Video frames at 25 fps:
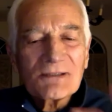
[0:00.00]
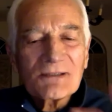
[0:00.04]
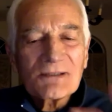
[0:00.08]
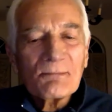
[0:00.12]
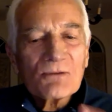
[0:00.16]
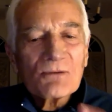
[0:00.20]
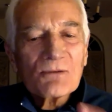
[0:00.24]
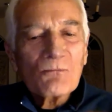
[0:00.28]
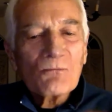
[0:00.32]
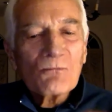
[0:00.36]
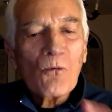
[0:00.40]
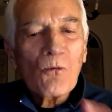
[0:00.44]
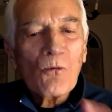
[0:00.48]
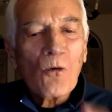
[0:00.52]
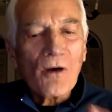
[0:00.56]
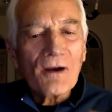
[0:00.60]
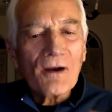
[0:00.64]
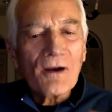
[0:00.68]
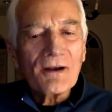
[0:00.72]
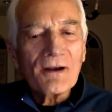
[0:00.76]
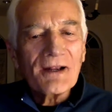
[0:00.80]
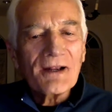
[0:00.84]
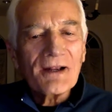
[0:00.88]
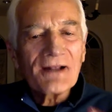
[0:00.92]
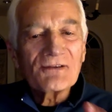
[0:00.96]
bit
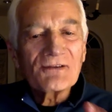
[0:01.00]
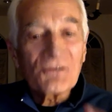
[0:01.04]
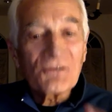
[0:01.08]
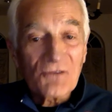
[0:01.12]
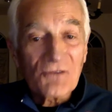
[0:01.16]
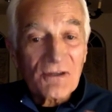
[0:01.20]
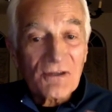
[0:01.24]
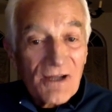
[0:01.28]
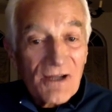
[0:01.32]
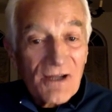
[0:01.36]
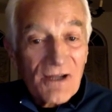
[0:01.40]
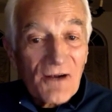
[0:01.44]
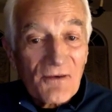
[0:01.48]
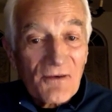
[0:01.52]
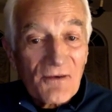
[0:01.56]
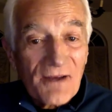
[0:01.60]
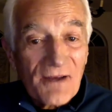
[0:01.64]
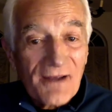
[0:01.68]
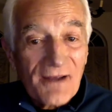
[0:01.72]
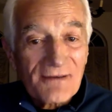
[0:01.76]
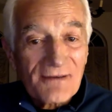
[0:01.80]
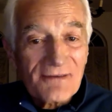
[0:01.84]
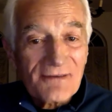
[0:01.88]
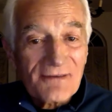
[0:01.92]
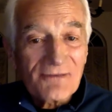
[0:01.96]
more into the clarinet,